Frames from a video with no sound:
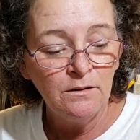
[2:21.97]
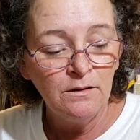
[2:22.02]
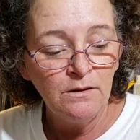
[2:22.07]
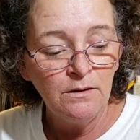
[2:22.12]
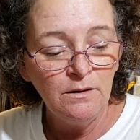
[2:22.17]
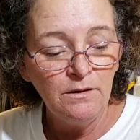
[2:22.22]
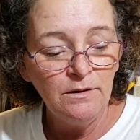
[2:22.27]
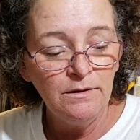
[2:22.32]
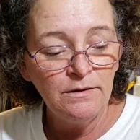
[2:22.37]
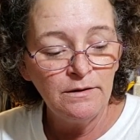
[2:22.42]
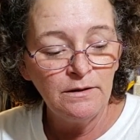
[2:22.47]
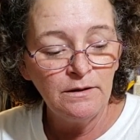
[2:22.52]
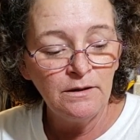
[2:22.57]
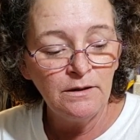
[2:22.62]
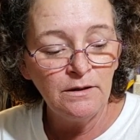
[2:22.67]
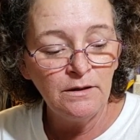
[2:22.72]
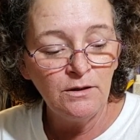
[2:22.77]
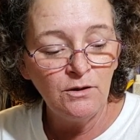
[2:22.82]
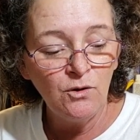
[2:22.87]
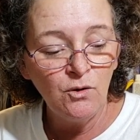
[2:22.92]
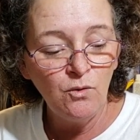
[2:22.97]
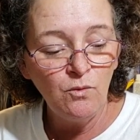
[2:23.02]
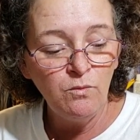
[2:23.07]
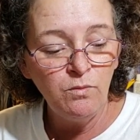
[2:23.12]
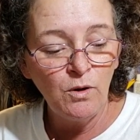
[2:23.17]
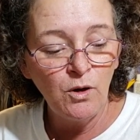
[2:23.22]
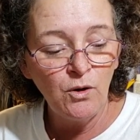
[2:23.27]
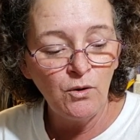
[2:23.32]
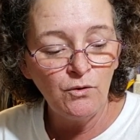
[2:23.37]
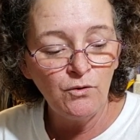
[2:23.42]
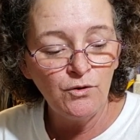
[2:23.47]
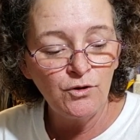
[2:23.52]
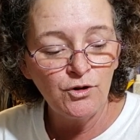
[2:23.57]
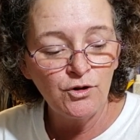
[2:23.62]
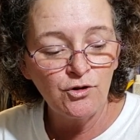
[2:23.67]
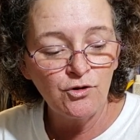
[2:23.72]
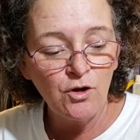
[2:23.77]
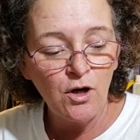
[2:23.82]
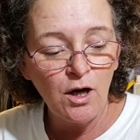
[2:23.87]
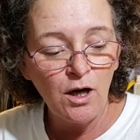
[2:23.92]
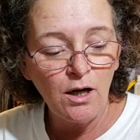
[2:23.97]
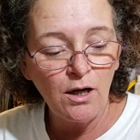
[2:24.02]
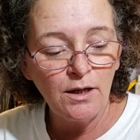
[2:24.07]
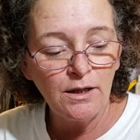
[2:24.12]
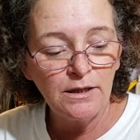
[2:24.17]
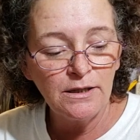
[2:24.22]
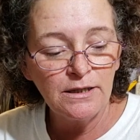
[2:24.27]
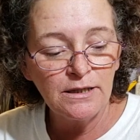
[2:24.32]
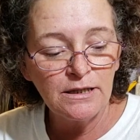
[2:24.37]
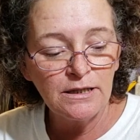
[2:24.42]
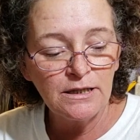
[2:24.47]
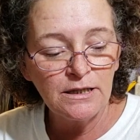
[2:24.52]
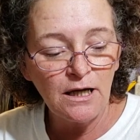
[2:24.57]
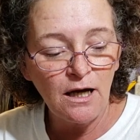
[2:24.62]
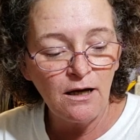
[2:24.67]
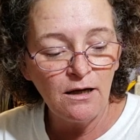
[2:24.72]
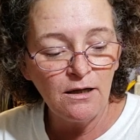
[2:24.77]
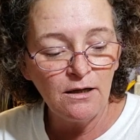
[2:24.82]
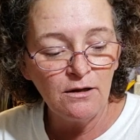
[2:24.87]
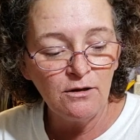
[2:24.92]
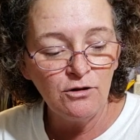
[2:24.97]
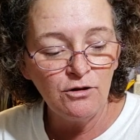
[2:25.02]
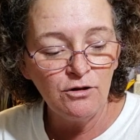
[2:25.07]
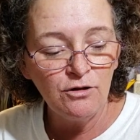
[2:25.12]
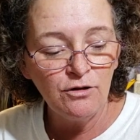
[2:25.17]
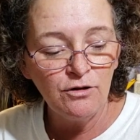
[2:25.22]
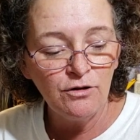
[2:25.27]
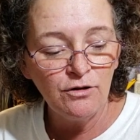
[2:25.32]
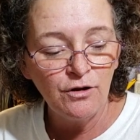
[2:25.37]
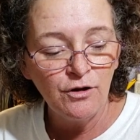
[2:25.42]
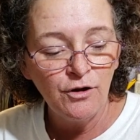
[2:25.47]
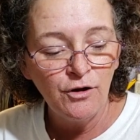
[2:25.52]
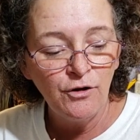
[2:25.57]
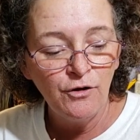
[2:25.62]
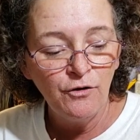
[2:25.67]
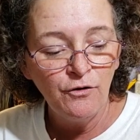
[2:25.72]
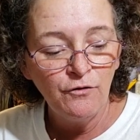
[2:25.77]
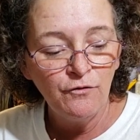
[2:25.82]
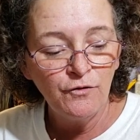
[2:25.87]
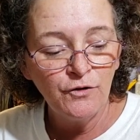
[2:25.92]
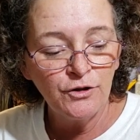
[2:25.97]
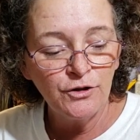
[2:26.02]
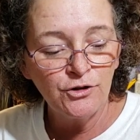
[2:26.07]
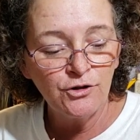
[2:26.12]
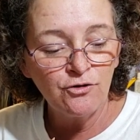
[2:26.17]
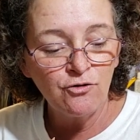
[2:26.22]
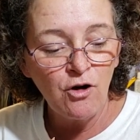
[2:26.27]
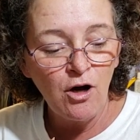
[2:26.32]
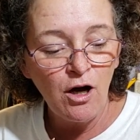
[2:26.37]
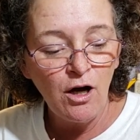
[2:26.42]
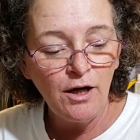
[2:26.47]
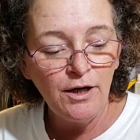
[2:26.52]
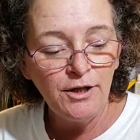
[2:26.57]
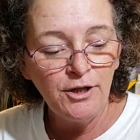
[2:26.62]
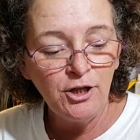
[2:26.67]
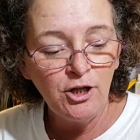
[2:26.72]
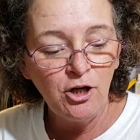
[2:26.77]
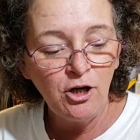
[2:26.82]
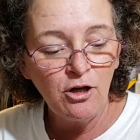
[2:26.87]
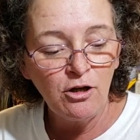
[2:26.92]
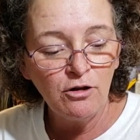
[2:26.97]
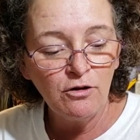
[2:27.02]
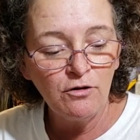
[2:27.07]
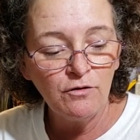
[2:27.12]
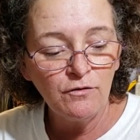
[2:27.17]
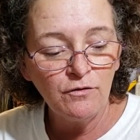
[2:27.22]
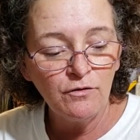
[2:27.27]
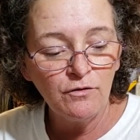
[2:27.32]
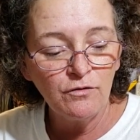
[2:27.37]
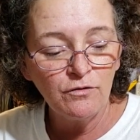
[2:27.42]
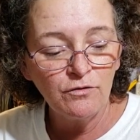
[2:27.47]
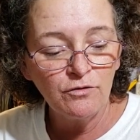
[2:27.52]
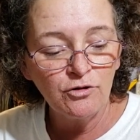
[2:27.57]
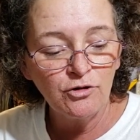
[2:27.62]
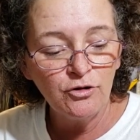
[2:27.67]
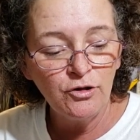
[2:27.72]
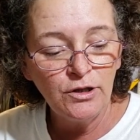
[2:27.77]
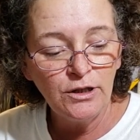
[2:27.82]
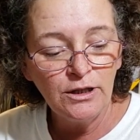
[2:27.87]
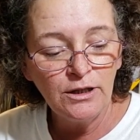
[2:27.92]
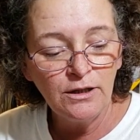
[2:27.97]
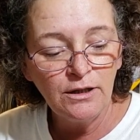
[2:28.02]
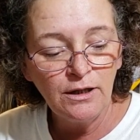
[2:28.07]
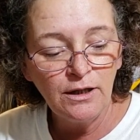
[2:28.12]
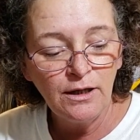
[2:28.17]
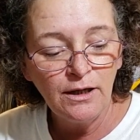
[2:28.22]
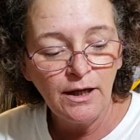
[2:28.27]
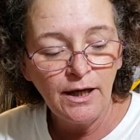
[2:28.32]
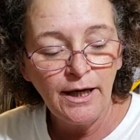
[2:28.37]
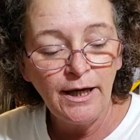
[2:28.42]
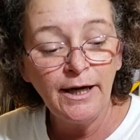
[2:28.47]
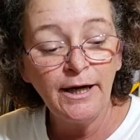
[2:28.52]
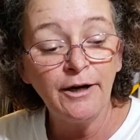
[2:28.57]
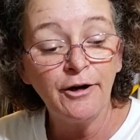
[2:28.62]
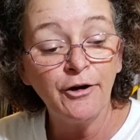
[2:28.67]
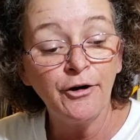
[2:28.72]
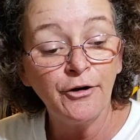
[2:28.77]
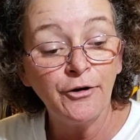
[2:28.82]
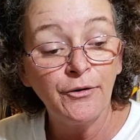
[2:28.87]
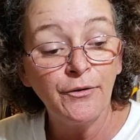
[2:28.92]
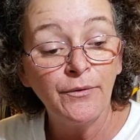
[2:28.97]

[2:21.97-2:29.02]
Easy, no blow dry styler for dry color treated hair.